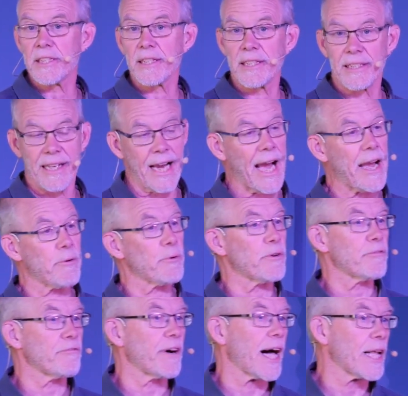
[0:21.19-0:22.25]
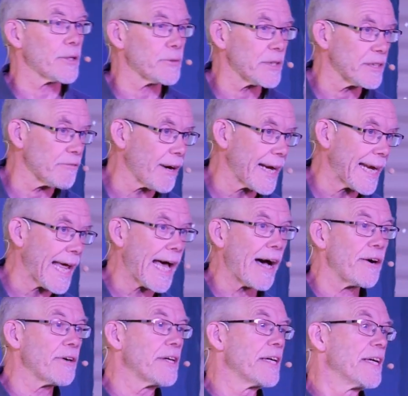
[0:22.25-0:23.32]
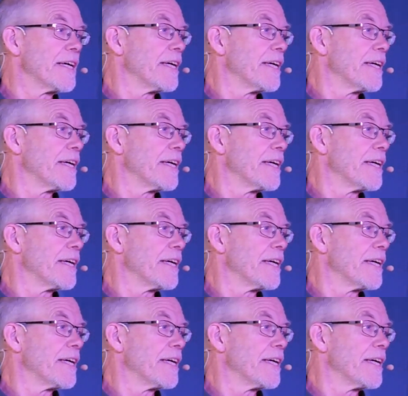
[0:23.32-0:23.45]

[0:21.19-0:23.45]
the guy we're following right now.